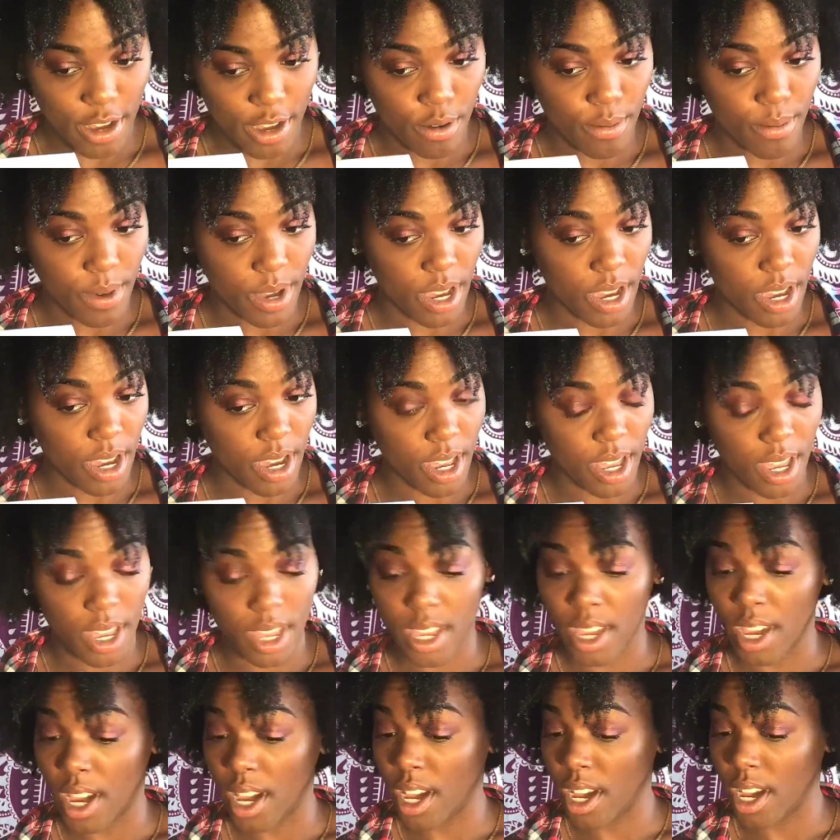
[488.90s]
But
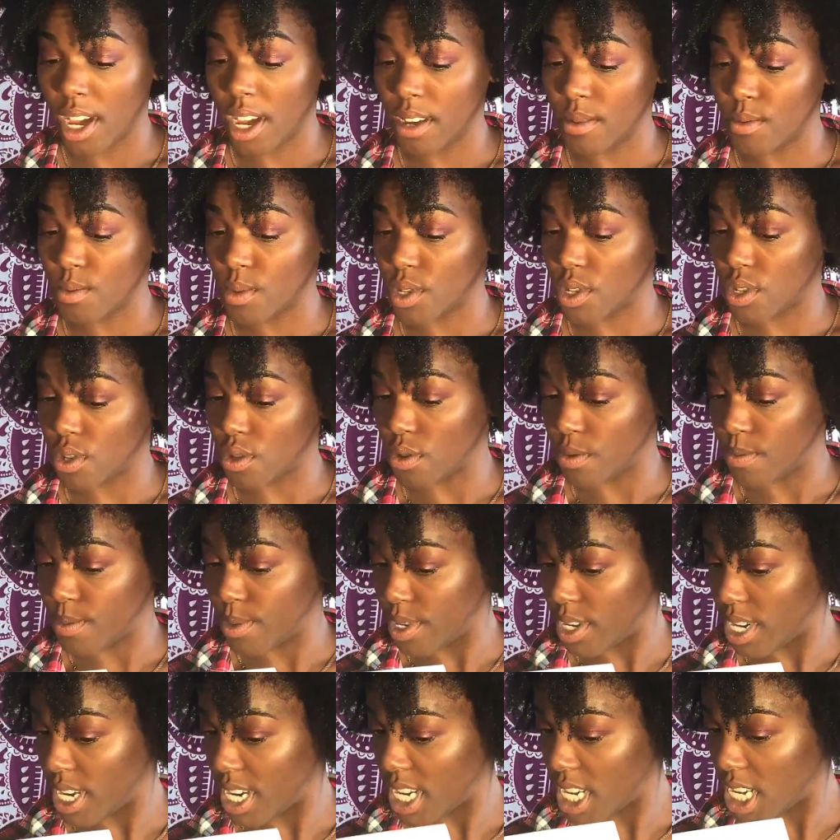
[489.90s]
yeah, I'm super
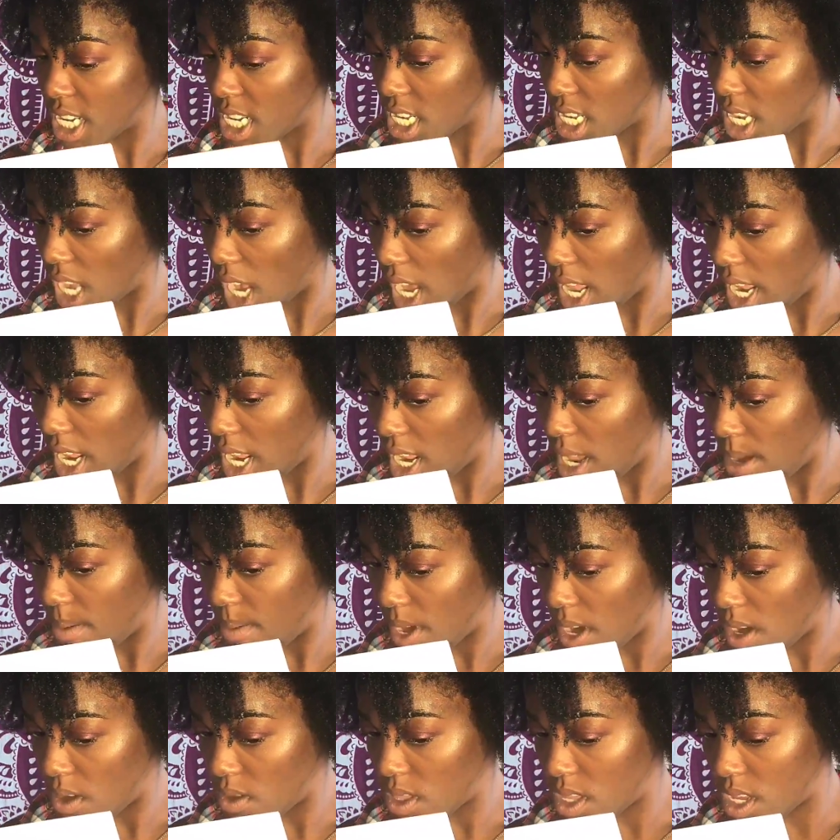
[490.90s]
excited
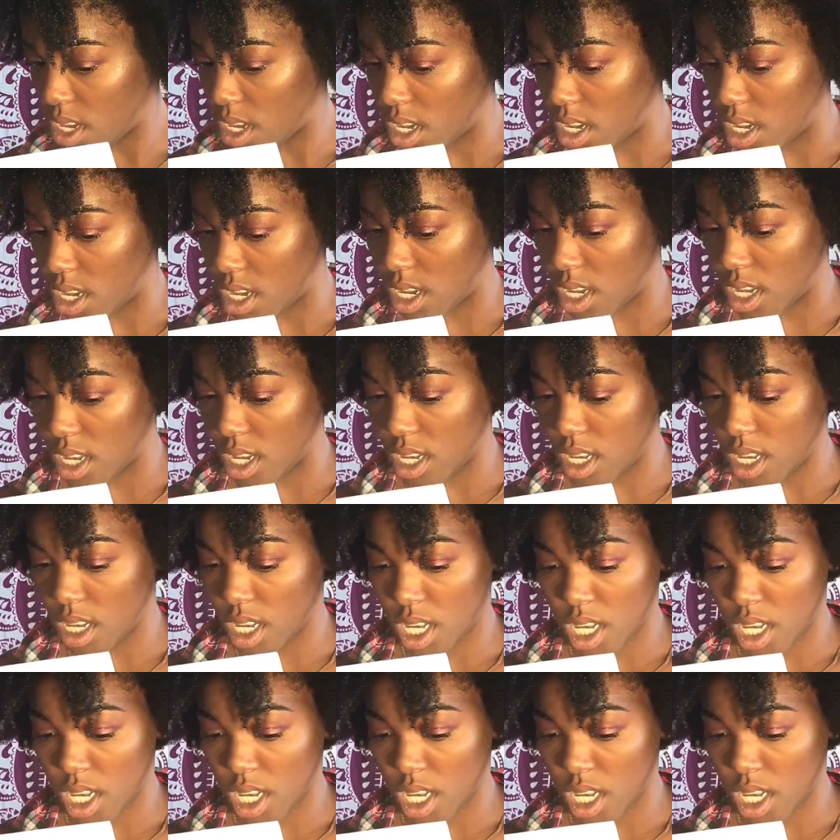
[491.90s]
about this.